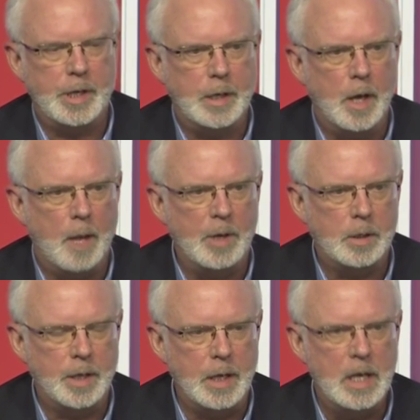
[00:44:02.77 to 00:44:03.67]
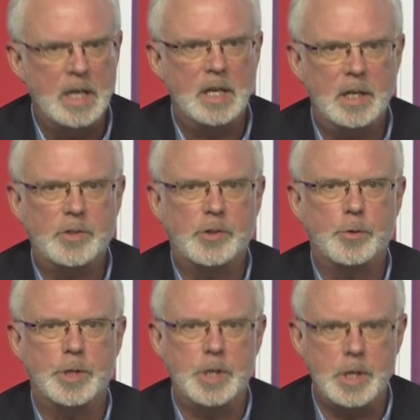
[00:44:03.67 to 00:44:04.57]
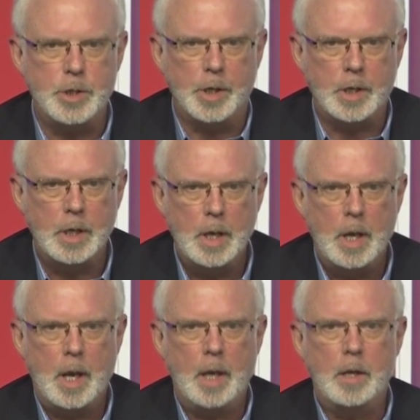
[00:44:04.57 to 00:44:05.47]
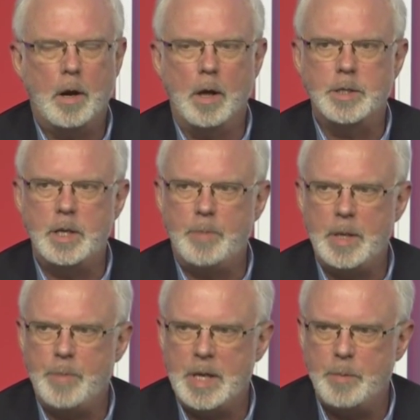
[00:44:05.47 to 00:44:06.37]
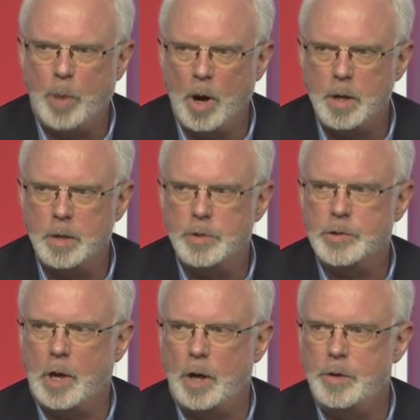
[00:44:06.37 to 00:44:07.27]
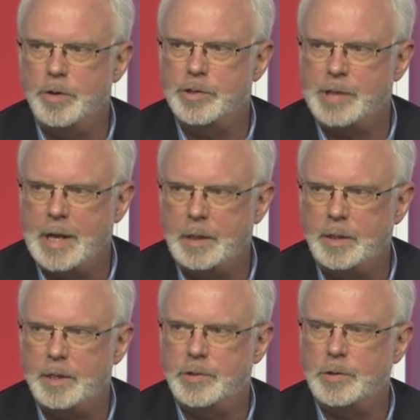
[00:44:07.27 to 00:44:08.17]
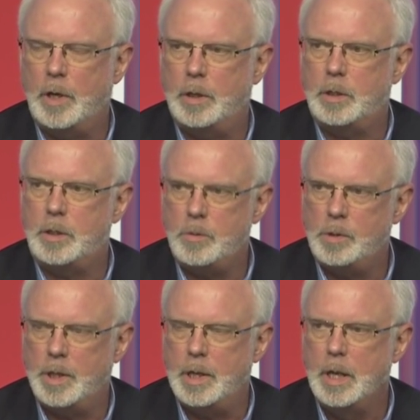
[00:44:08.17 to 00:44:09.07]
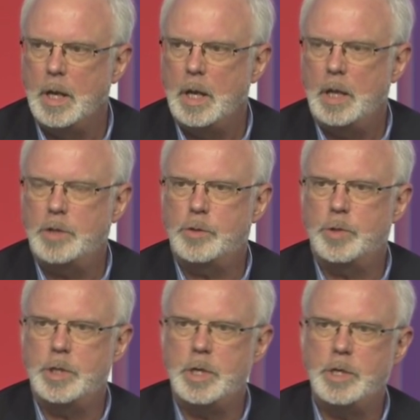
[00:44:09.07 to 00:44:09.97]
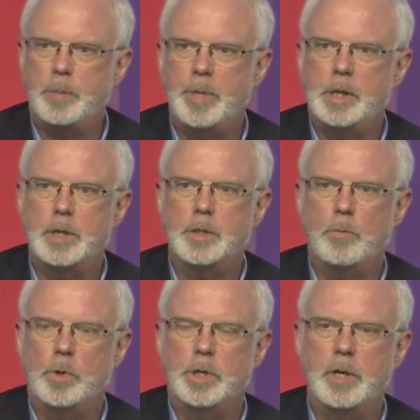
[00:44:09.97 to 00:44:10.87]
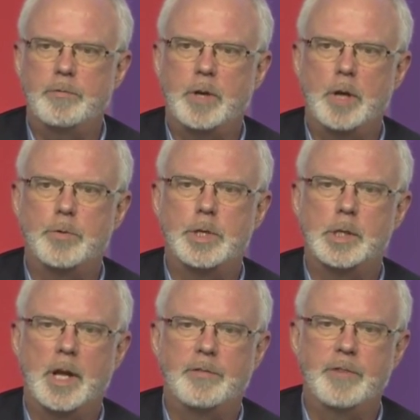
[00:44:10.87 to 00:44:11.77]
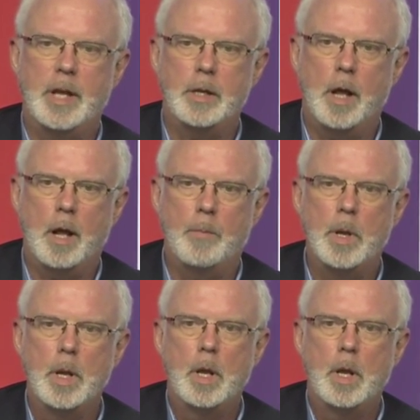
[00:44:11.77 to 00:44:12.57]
economically, it's strategic. And our TPP partners understand this acutely. It's strategic because it will give countries like Vietnam